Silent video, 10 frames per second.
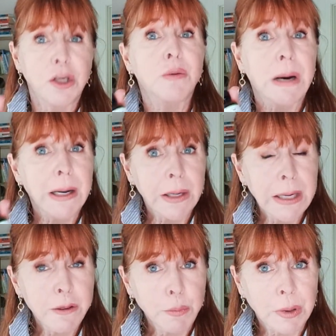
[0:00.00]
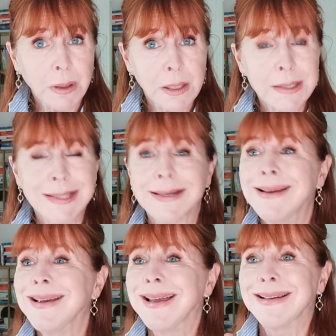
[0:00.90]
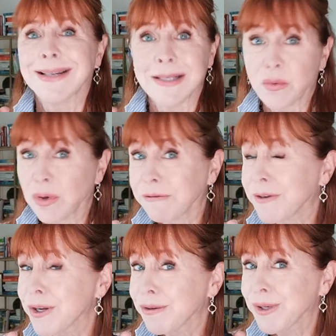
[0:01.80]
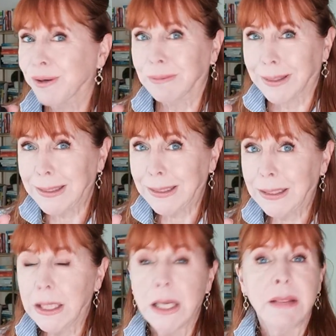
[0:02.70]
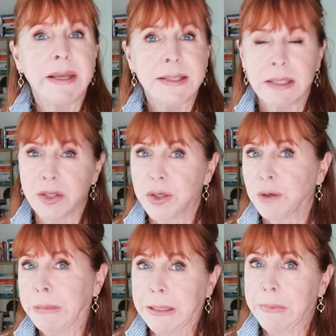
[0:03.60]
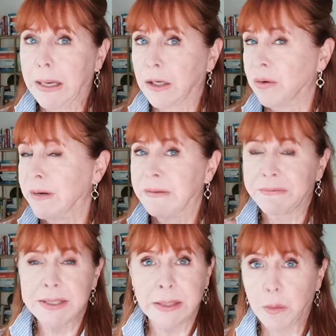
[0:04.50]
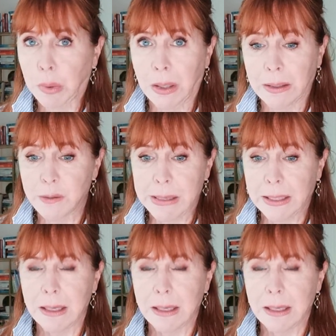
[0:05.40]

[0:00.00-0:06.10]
You buy any of their products and it doesn't work for you, you don't like it, they send you your money back. You don't even have to send the product back